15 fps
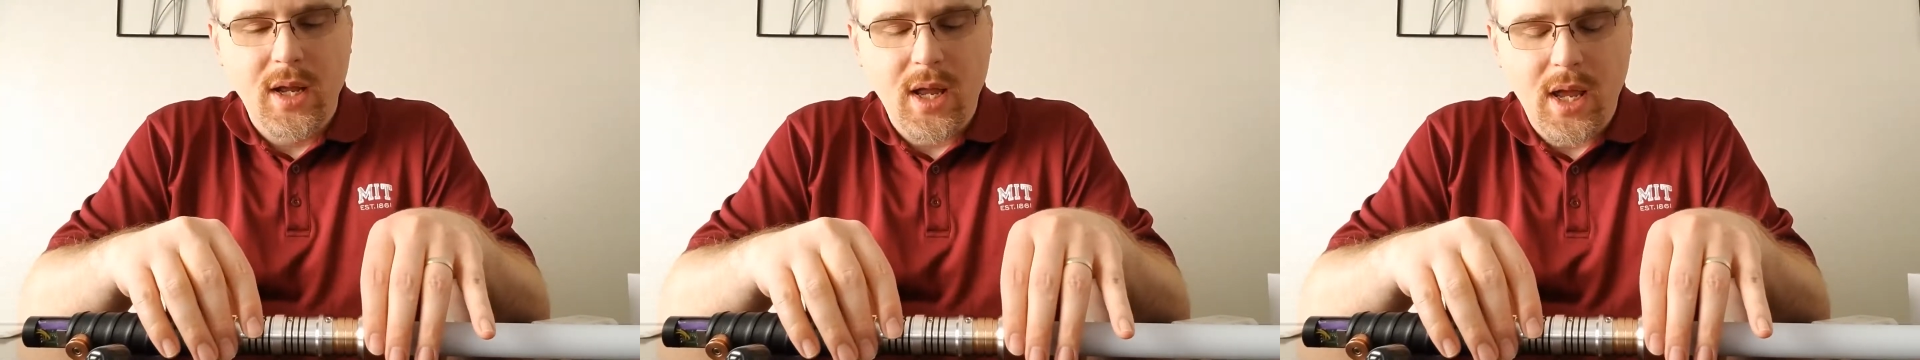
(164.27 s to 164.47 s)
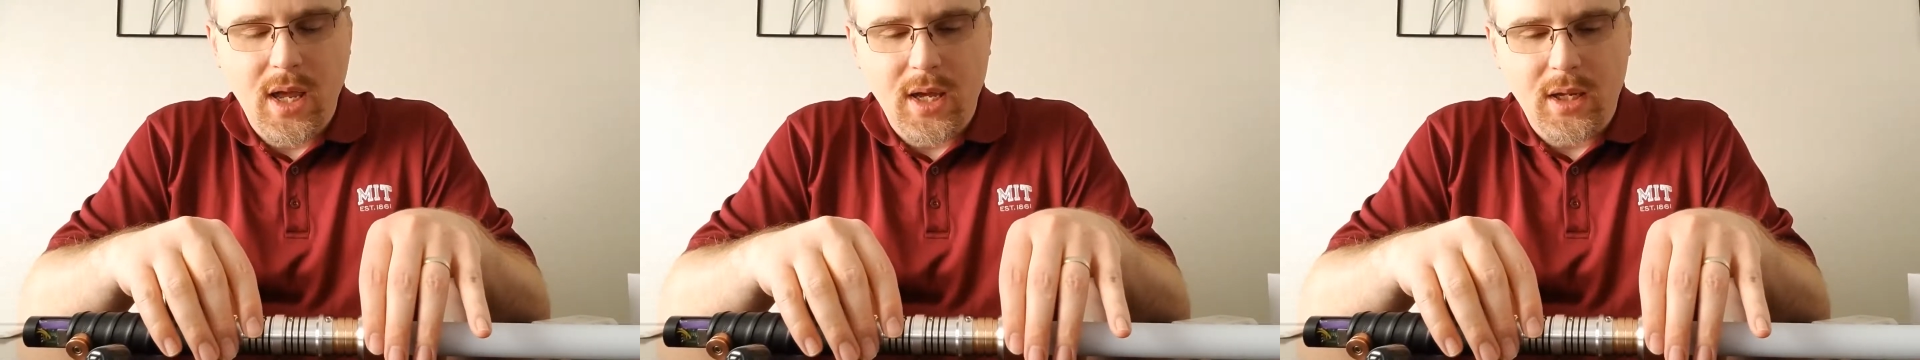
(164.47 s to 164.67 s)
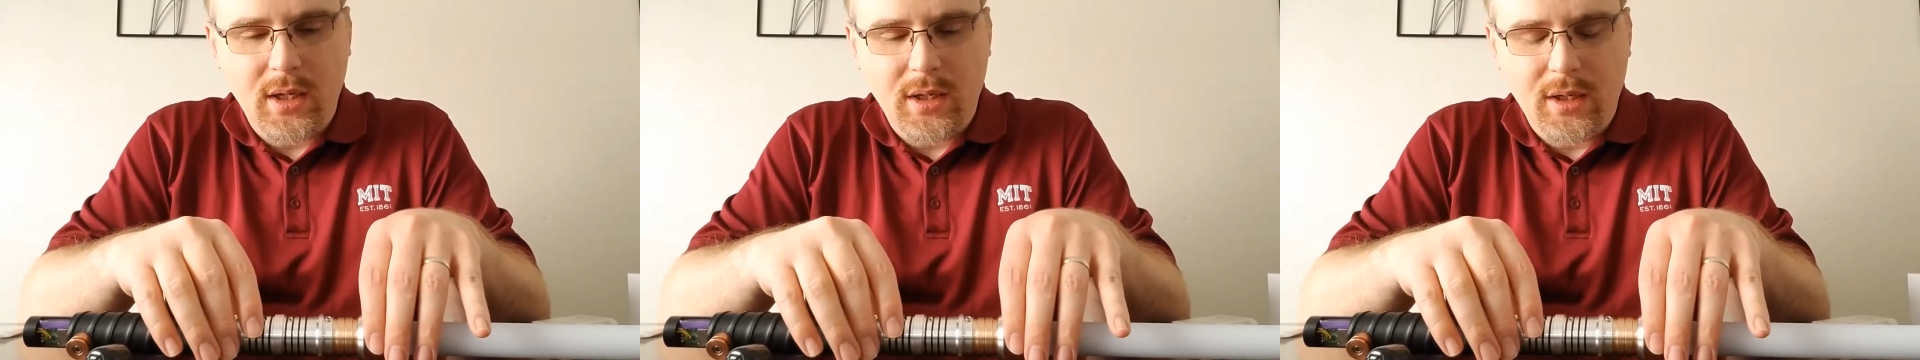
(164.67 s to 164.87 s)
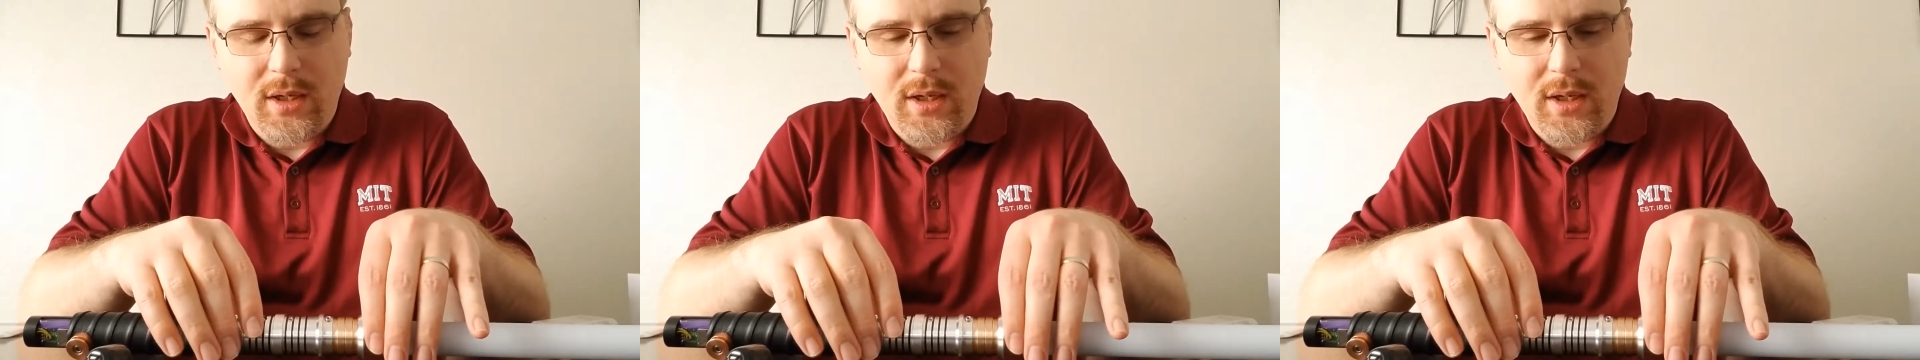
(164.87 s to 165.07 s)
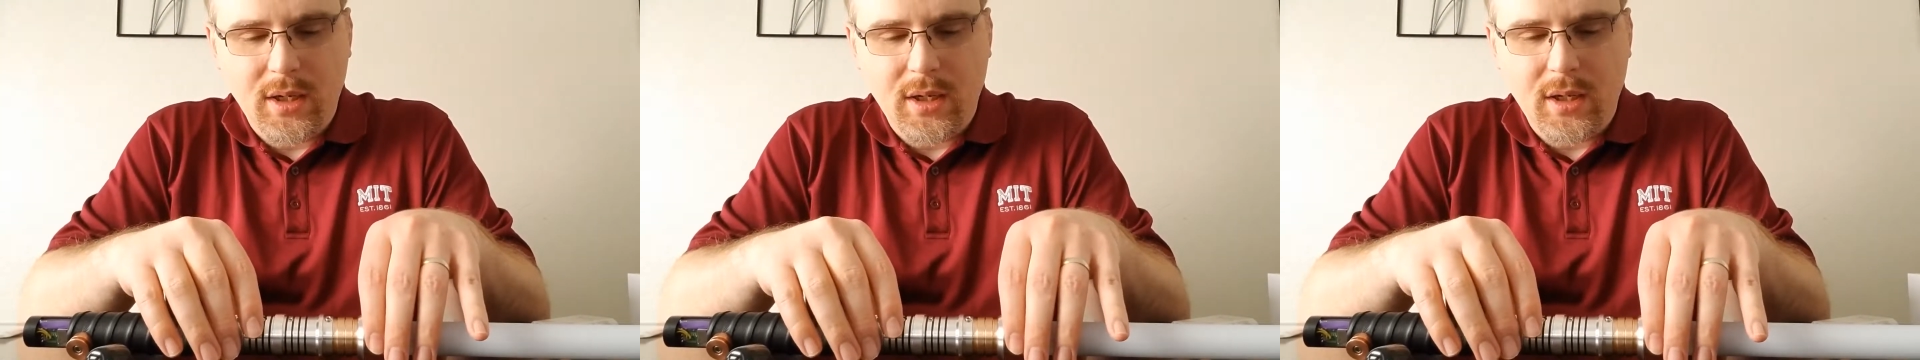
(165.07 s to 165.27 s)
and
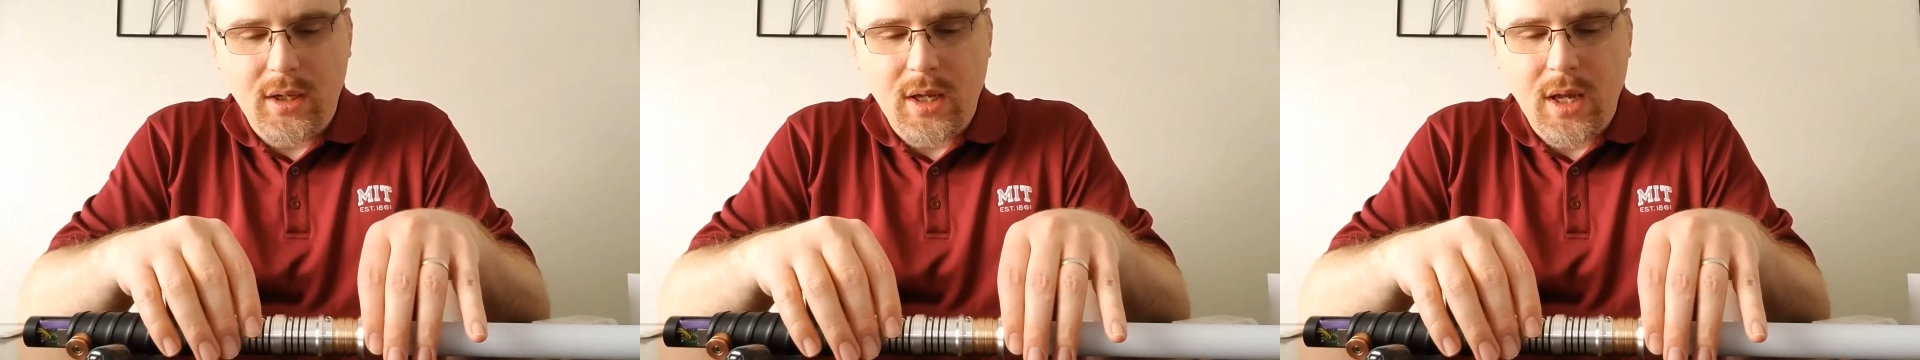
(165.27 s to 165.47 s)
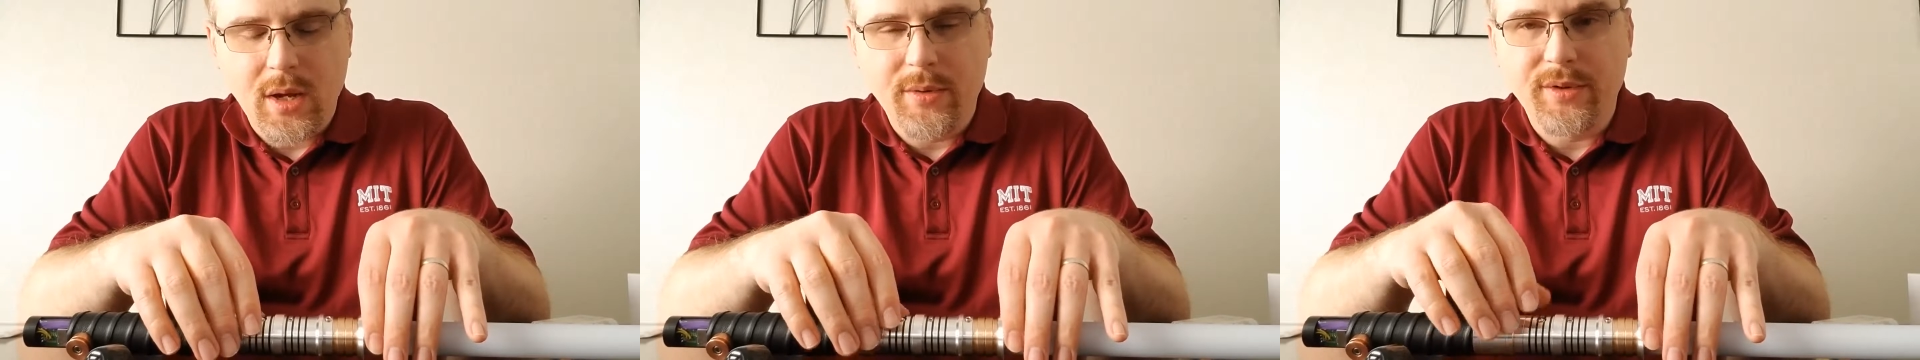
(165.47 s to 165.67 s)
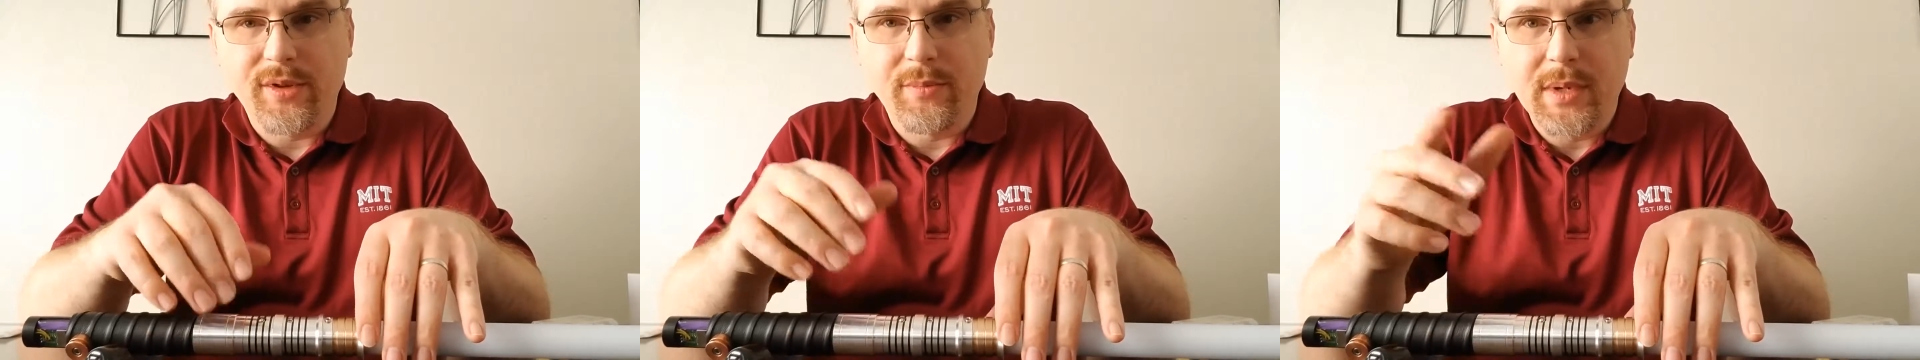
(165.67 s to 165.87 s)
I was